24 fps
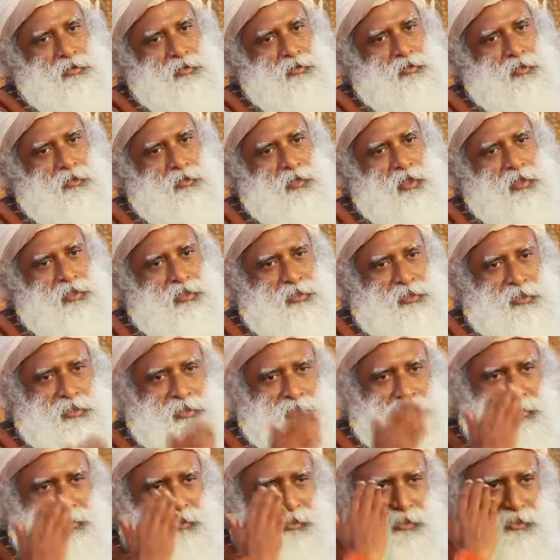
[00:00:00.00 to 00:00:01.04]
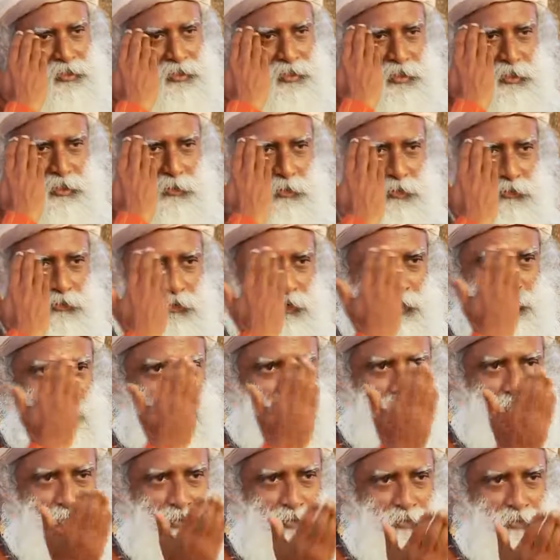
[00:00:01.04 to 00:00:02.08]
So once there's a distance between
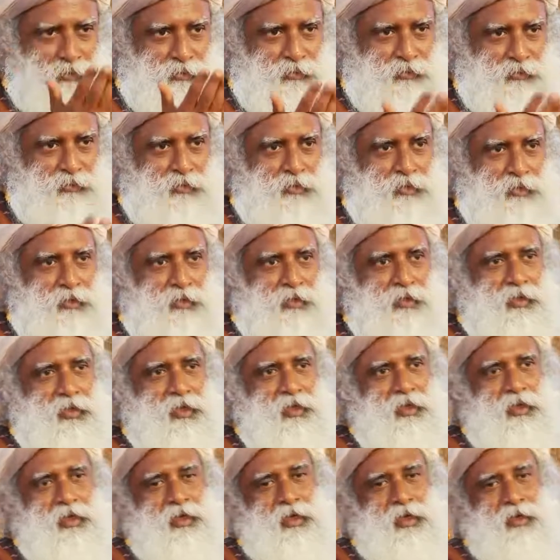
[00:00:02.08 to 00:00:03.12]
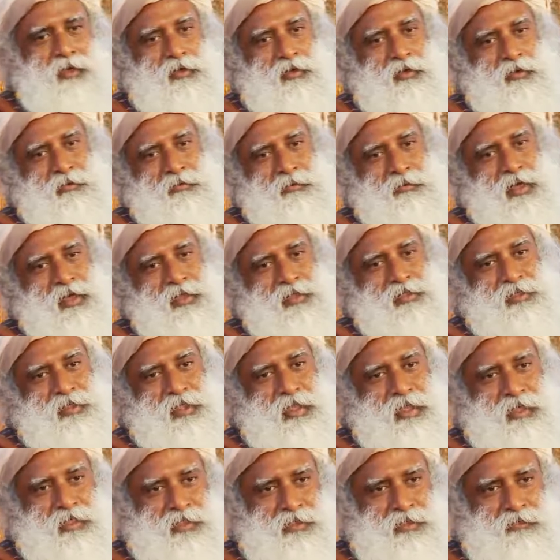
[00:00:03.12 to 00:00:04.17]
you and your mind's
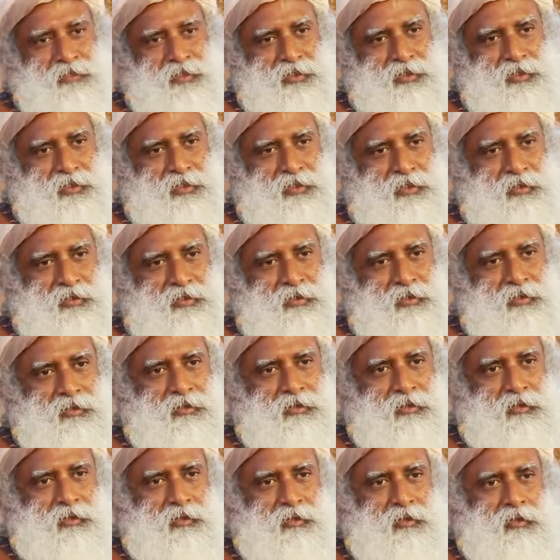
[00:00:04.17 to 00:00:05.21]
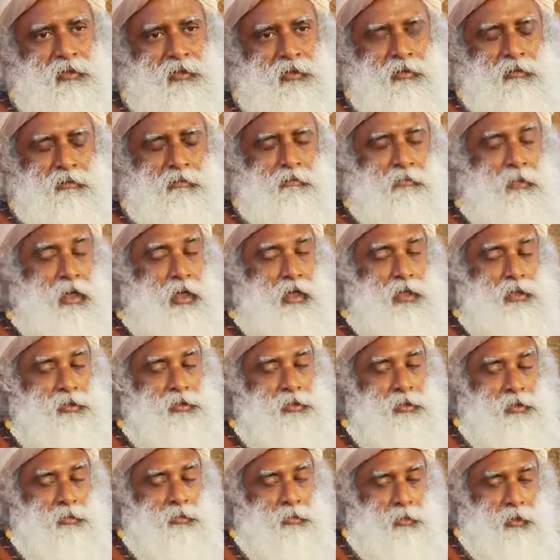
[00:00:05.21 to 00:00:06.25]
activity, mind is
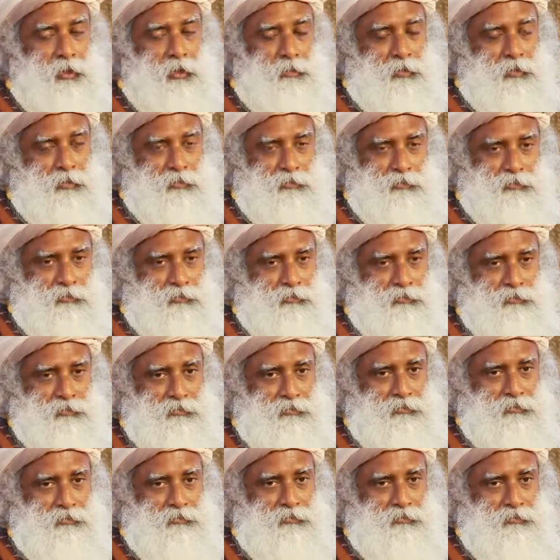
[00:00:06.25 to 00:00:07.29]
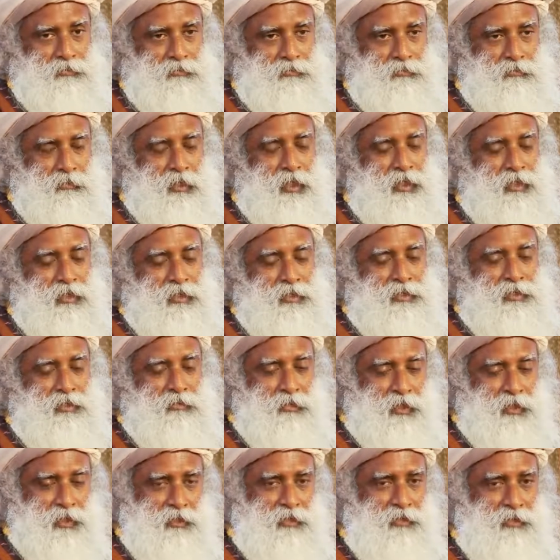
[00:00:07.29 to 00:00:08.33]
not a problem. Mind is a
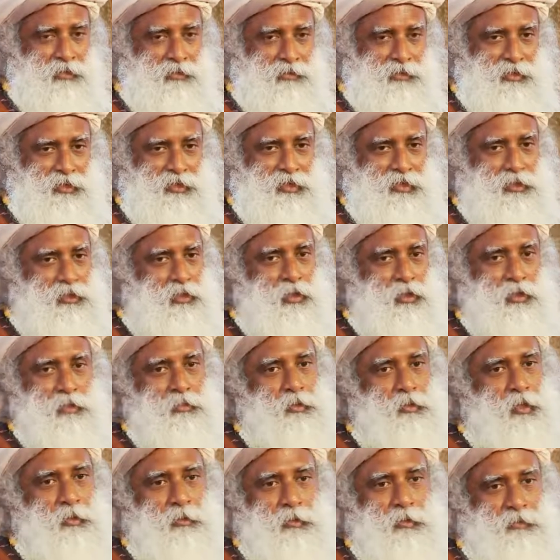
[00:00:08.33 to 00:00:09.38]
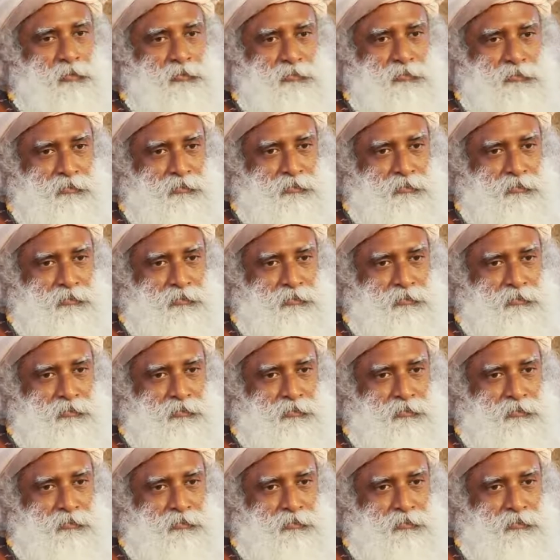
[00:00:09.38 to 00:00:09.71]
miracle, it is not a problem.